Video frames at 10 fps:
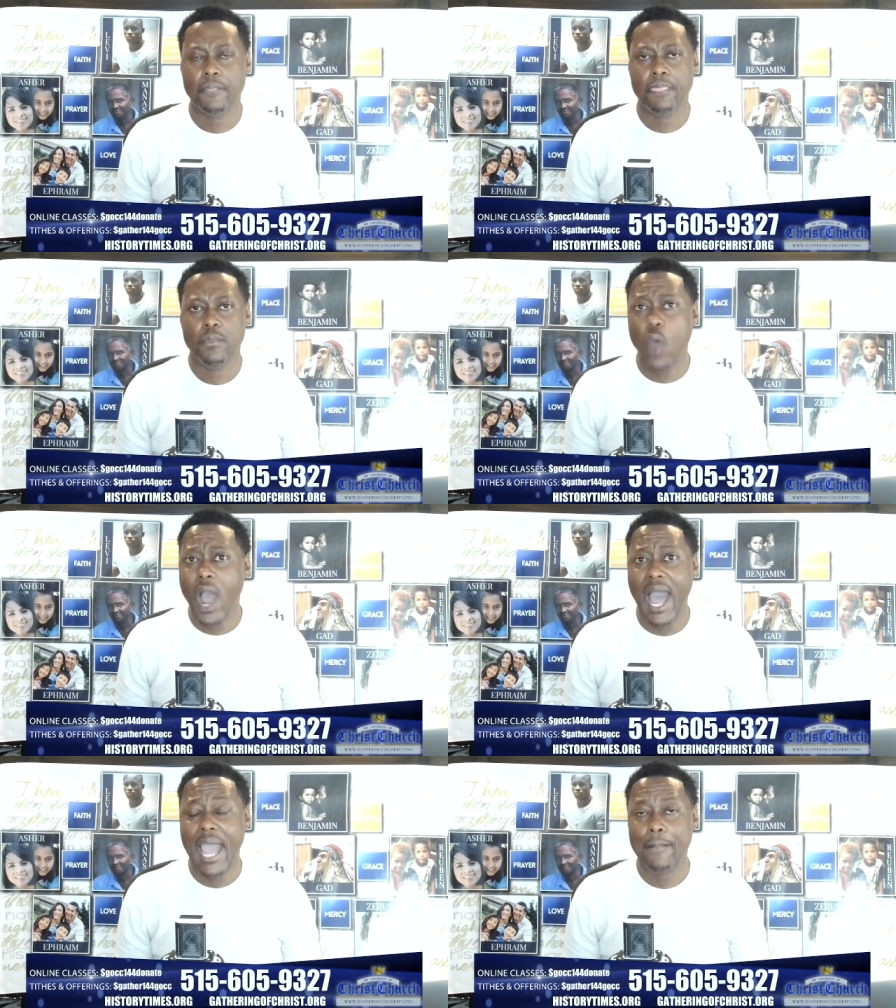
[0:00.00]

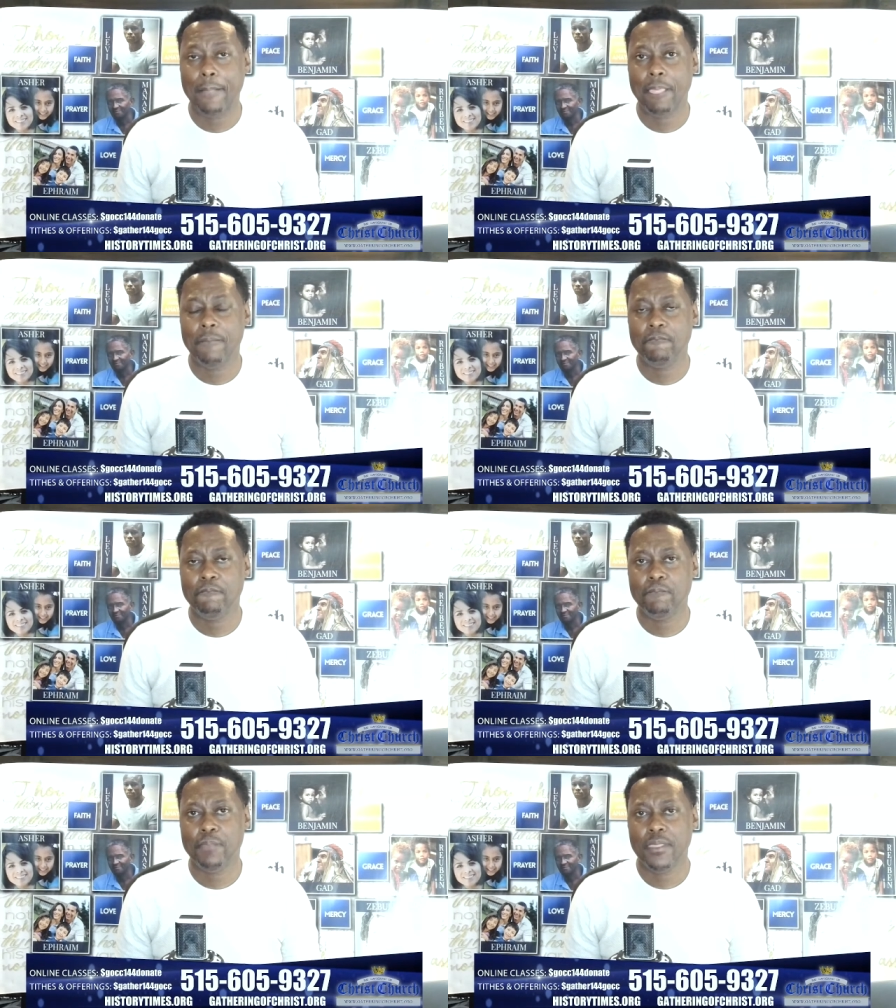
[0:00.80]
Why?
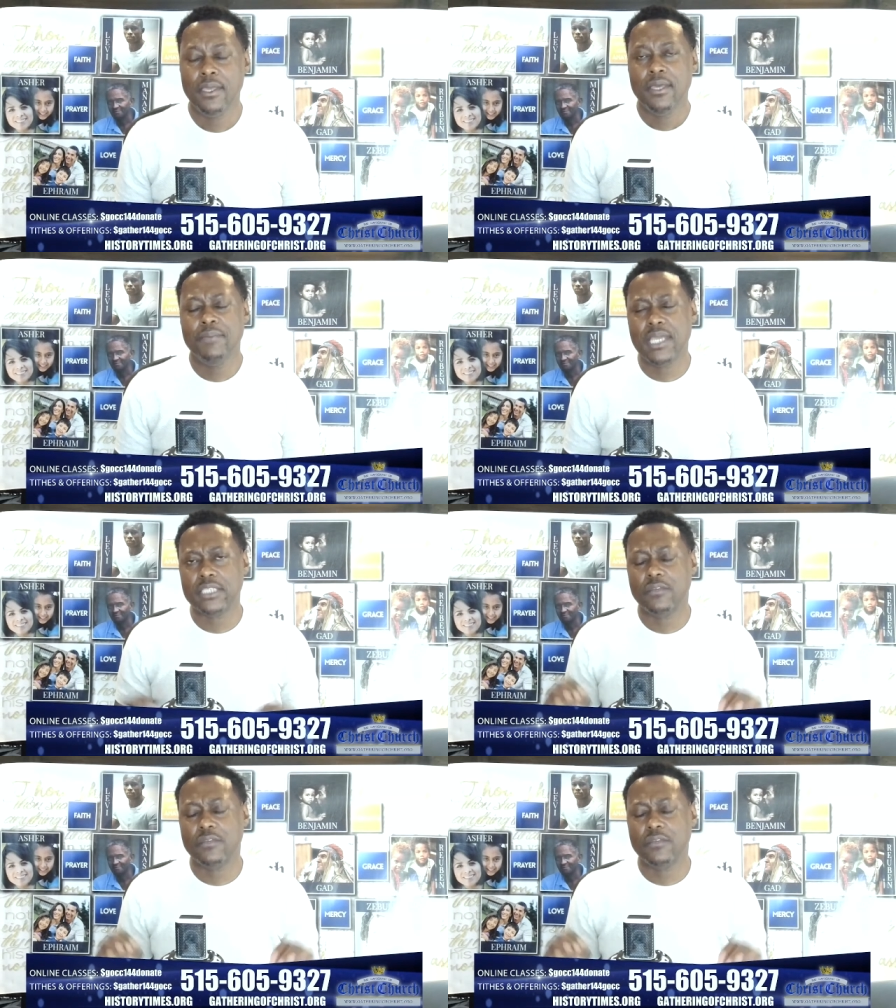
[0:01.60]
Because if